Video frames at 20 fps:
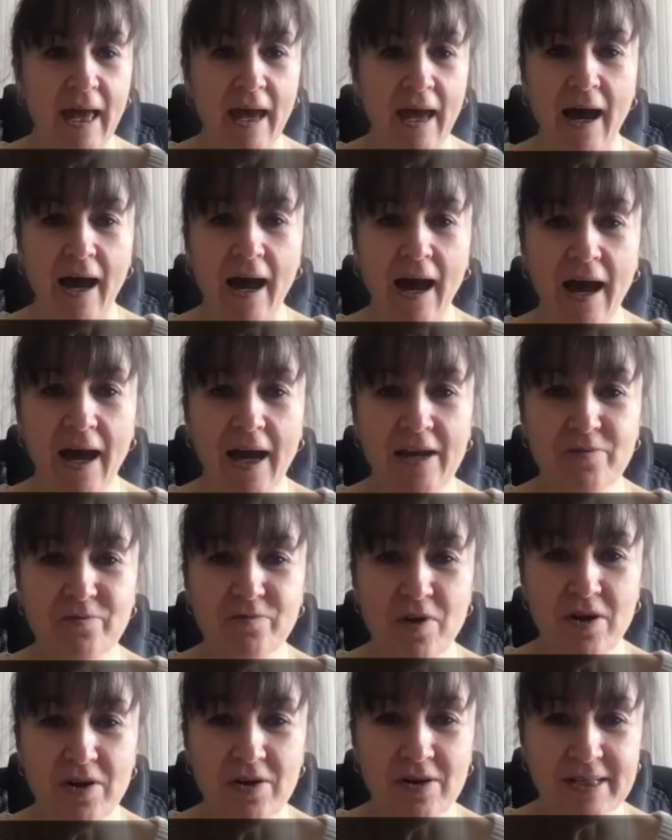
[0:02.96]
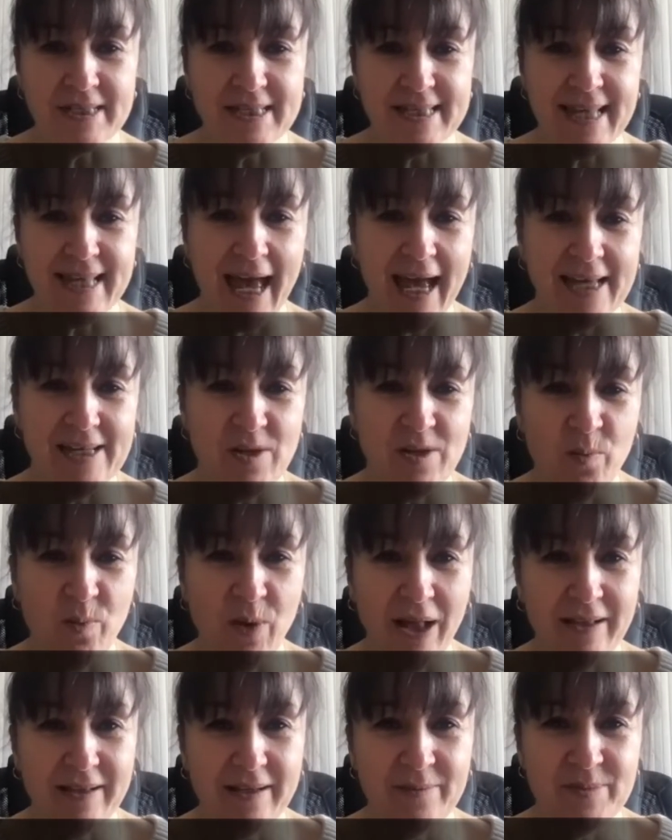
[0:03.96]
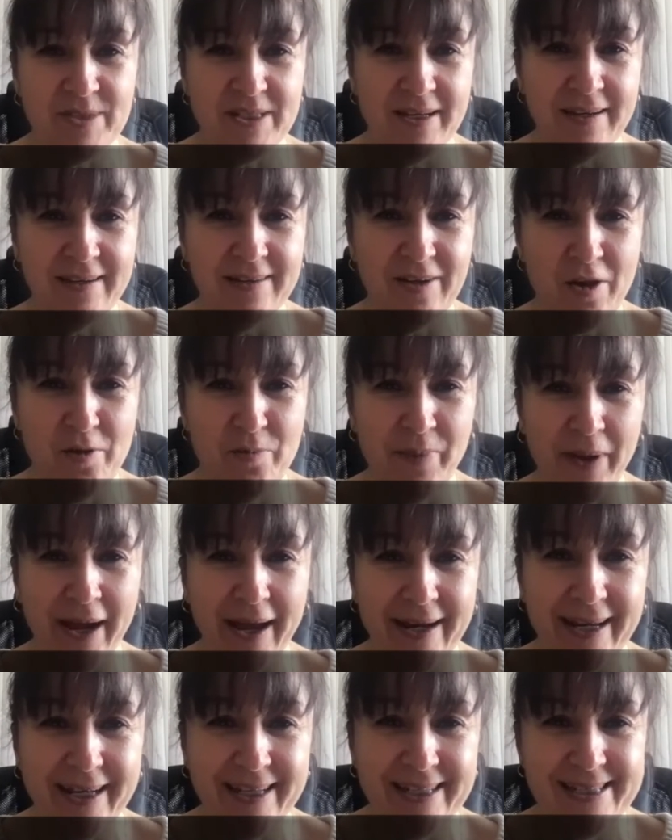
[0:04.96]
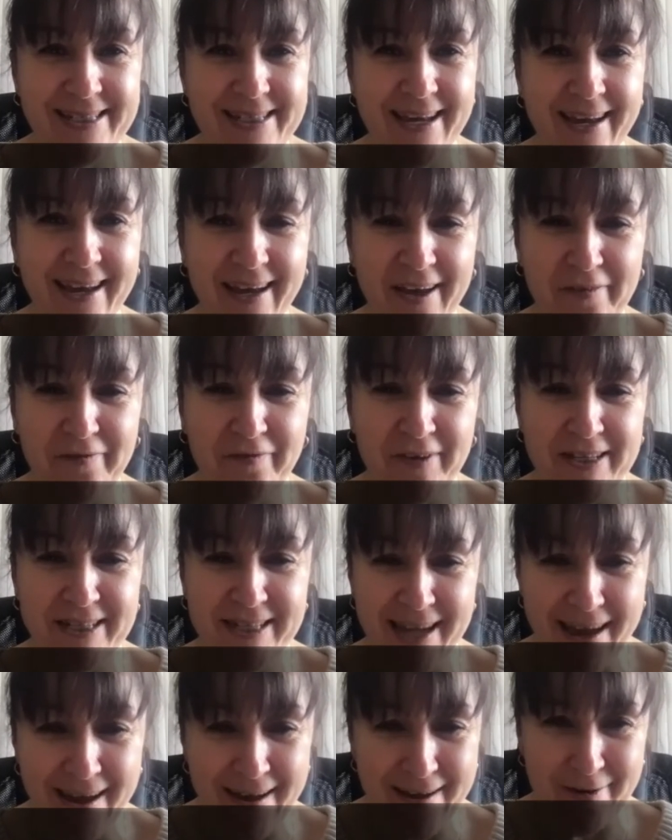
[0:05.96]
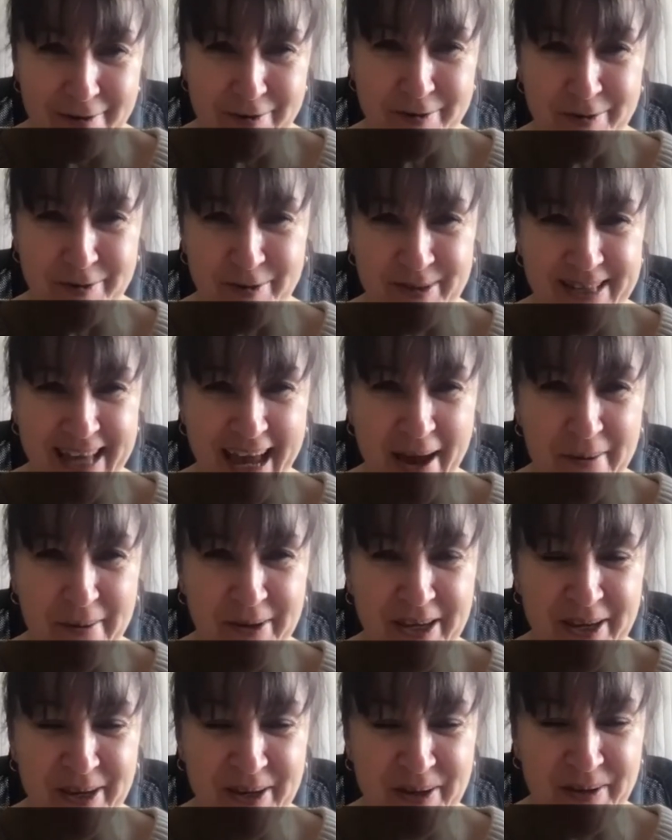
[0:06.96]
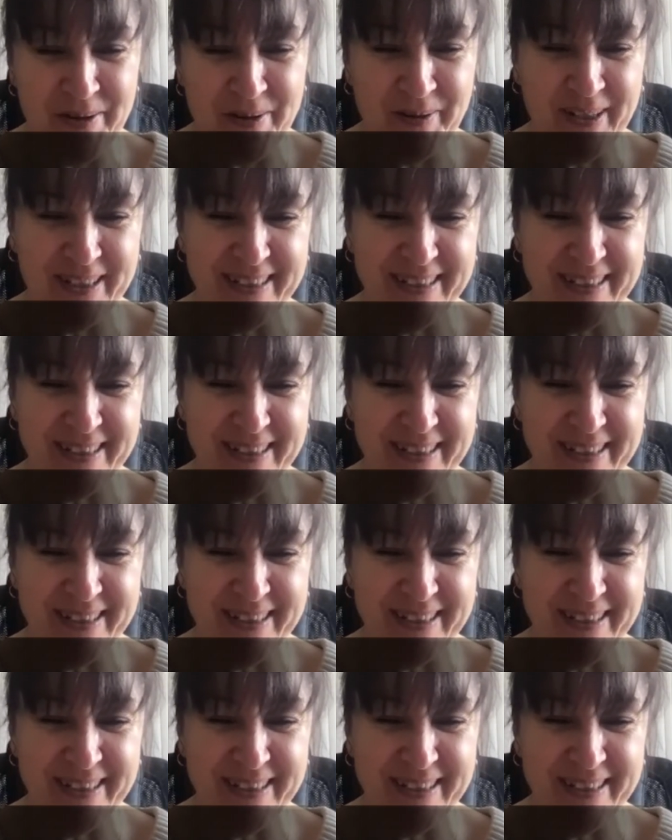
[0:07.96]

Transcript: Hi, Roz, and welcome to No Panic's videos. How are you?